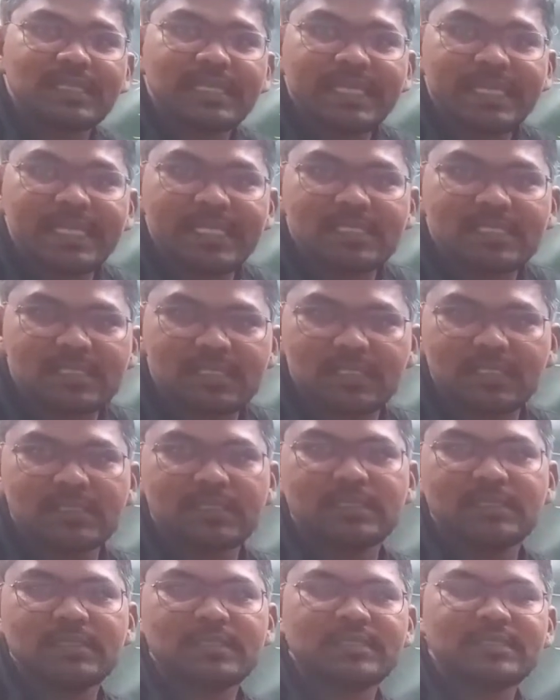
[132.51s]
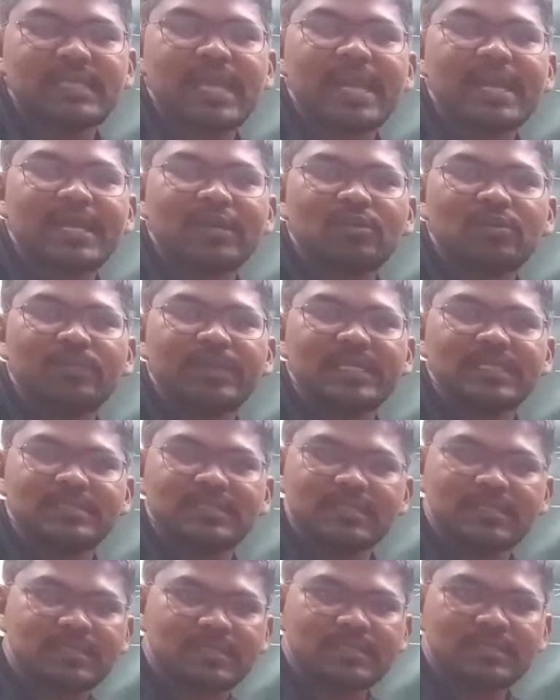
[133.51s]
yeast,
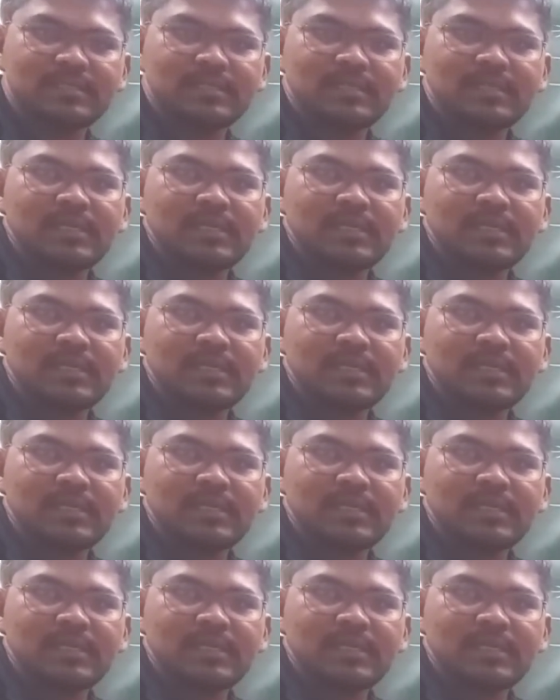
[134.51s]
Saccharomyces.